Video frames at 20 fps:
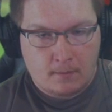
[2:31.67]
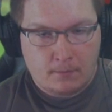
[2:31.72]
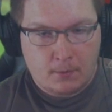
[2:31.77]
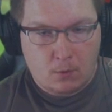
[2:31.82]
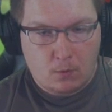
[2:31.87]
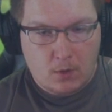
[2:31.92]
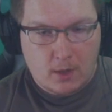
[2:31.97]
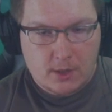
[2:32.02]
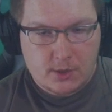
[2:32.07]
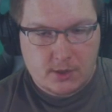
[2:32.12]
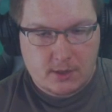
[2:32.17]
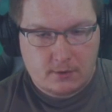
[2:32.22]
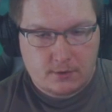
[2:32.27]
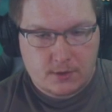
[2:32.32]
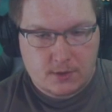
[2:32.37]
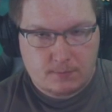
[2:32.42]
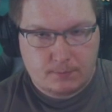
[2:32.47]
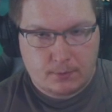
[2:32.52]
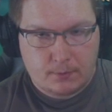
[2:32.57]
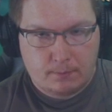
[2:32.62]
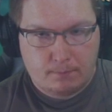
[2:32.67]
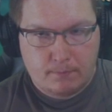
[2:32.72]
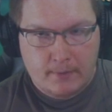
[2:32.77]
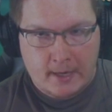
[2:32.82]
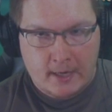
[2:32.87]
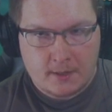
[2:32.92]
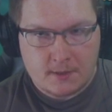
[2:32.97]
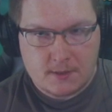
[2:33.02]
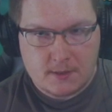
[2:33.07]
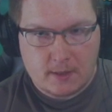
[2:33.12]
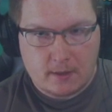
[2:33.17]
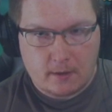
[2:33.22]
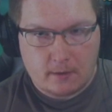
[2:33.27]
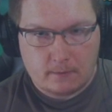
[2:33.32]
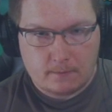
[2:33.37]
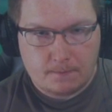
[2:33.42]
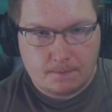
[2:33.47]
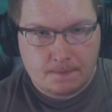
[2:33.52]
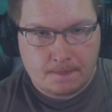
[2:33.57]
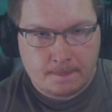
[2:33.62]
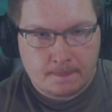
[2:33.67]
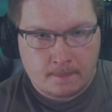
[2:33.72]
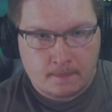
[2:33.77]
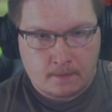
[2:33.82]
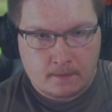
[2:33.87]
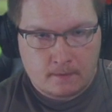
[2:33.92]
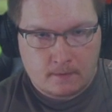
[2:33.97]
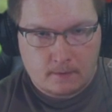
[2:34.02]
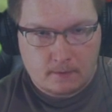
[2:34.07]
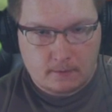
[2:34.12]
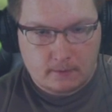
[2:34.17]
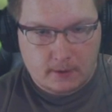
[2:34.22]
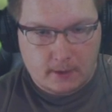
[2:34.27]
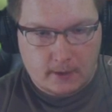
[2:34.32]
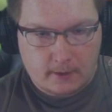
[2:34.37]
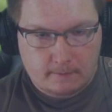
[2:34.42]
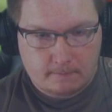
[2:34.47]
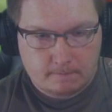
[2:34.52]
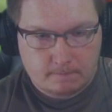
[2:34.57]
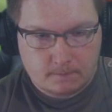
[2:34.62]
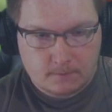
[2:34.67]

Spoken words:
Well, watch how this pans out. Okay,